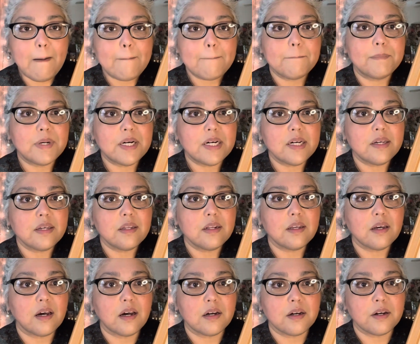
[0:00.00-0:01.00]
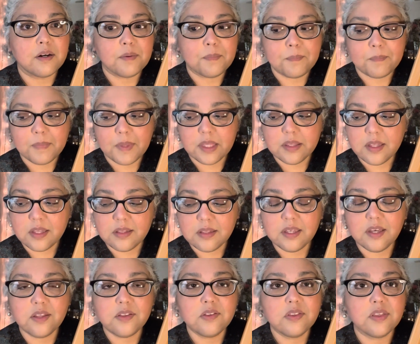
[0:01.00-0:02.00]
But, um, and then
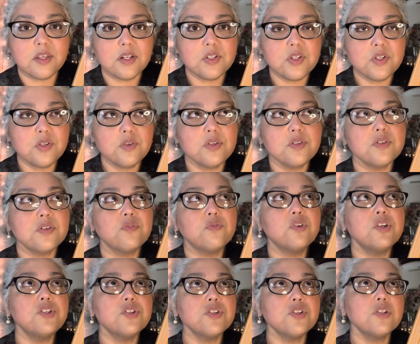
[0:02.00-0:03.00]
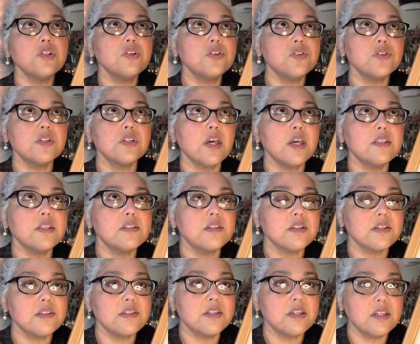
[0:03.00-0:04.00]
the other thing too is if we just look at
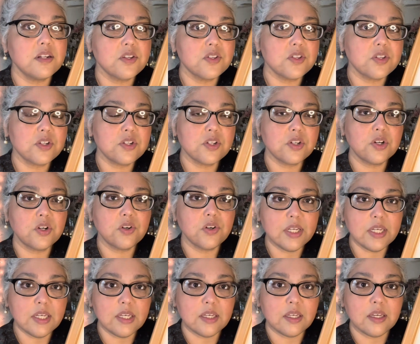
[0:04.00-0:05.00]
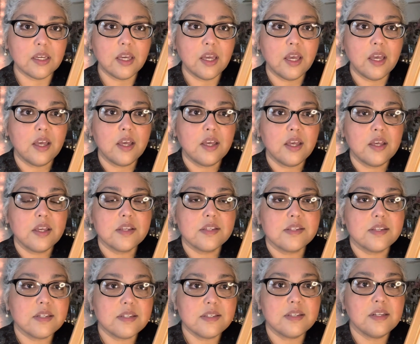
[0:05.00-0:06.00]
16 as a degree,
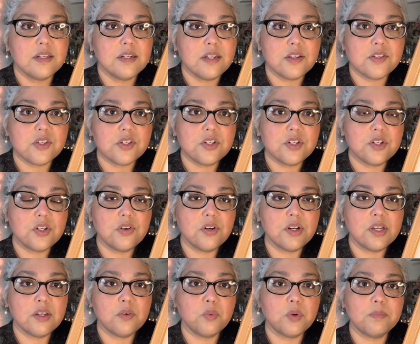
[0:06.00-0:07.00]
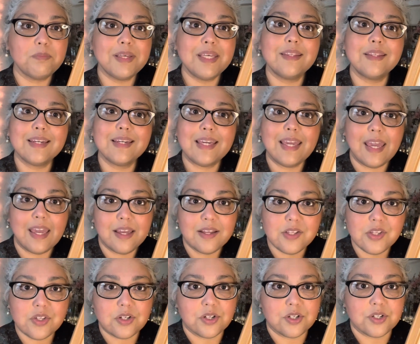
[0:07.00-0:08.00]
16 as a degree would be the
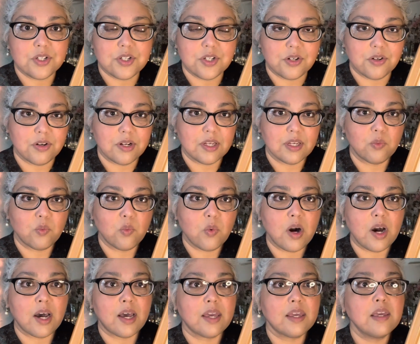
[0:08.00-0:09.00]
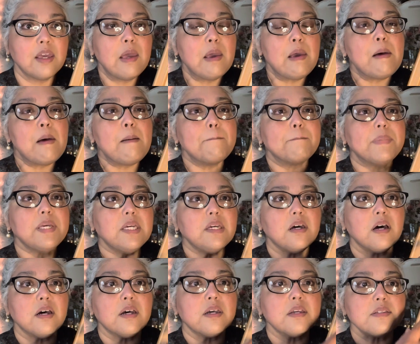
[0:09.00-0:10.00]
Cancer degree. Why?
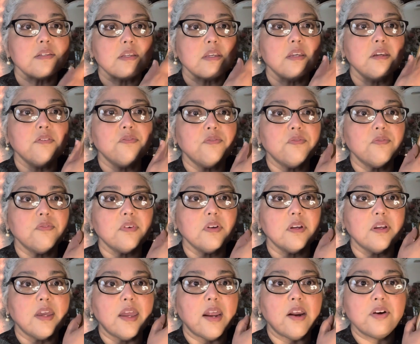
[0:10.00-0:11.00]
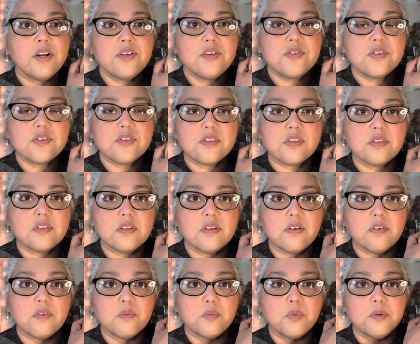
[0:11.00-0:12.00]
Because if Aries is
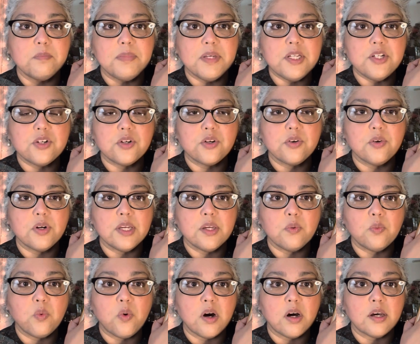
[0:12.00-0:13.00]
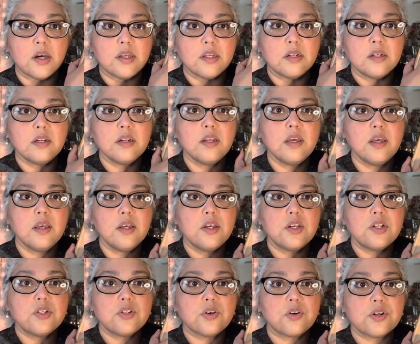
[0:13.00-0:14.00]
would be degree one,
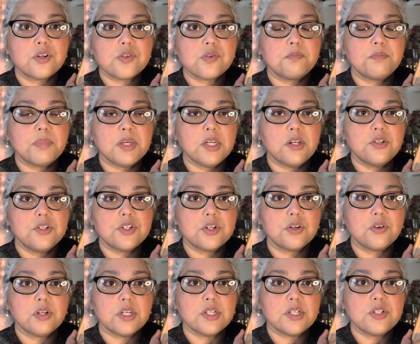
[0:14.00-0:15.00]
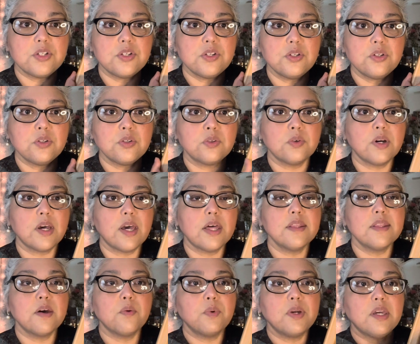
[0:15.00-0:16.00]
Taurus would be degree two, and
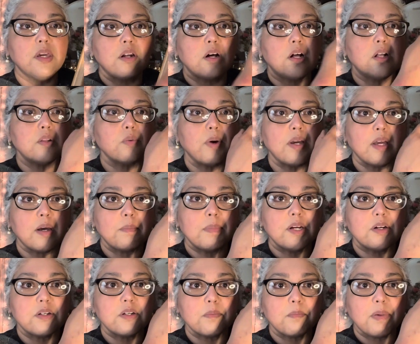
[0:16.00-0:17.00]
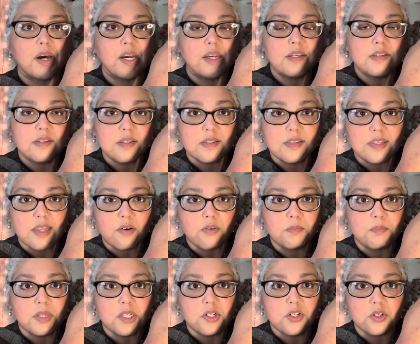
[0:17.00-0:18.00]
then we get all the way up here to Pisces, that would
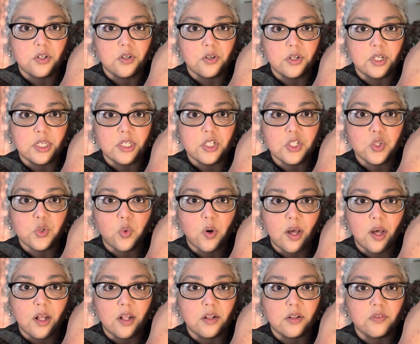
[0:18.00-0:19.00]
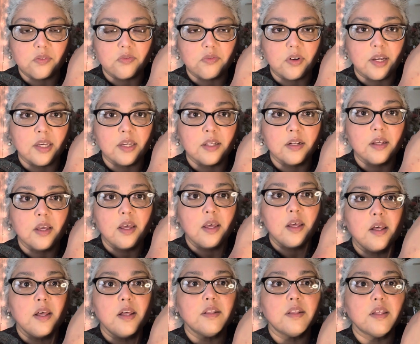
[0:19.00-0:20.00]
be degree 12, right?
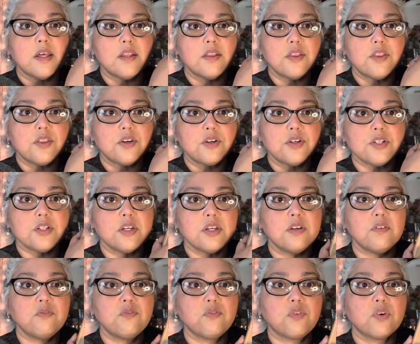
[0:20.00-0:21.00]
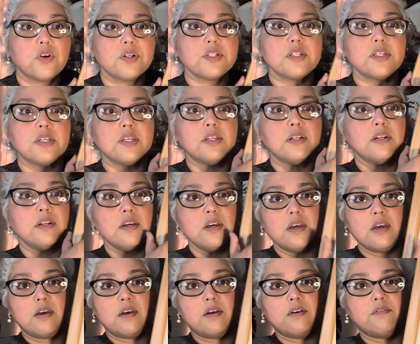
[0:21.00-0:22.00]
Then 13, 14,
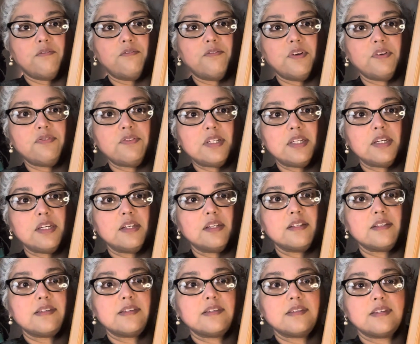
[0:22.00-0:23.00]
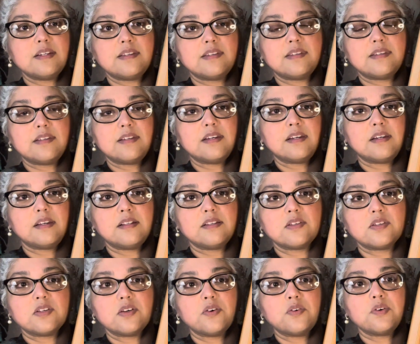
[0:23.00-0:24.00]
15, 16.
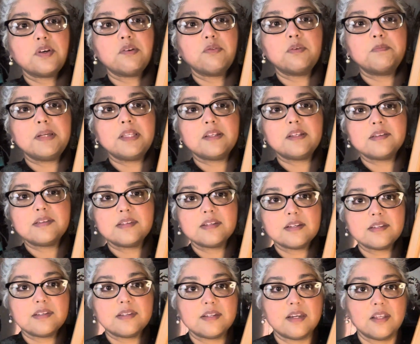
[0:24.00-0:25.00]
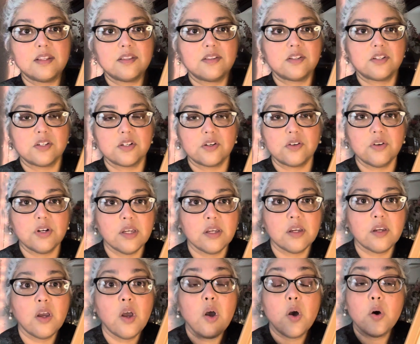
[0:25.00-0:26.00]
So it would be the 16th
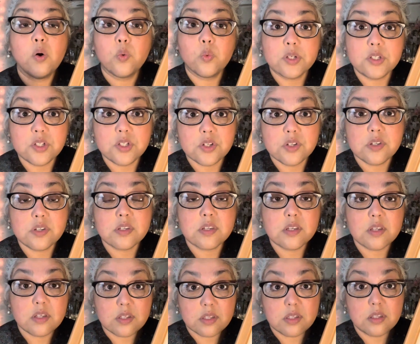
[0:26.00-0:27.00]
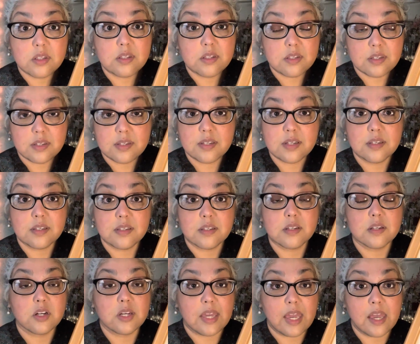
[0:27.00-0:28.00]
degree, which is six,
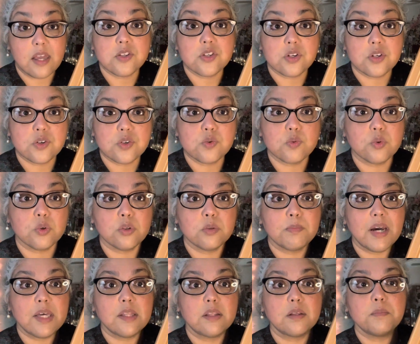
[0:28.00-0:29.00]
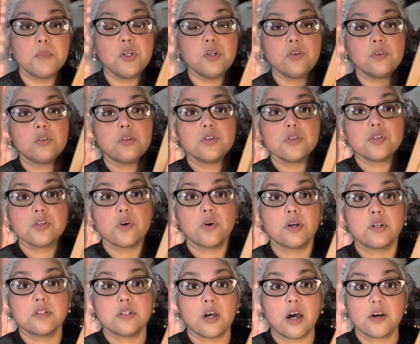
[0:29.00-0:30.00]
Cancer is ruled by the moon. So
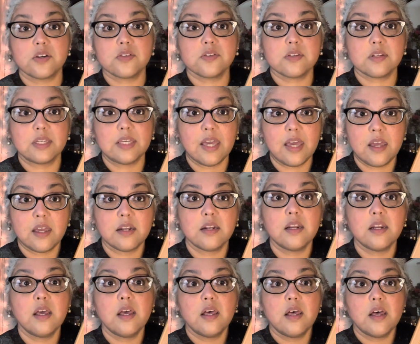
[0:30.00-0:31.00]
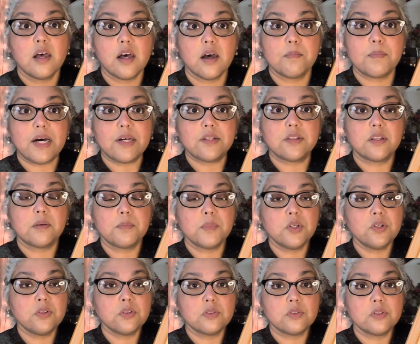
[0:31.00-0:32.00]
it talks again about the
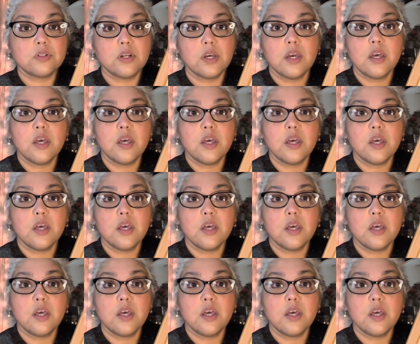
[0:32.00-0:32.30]
moon.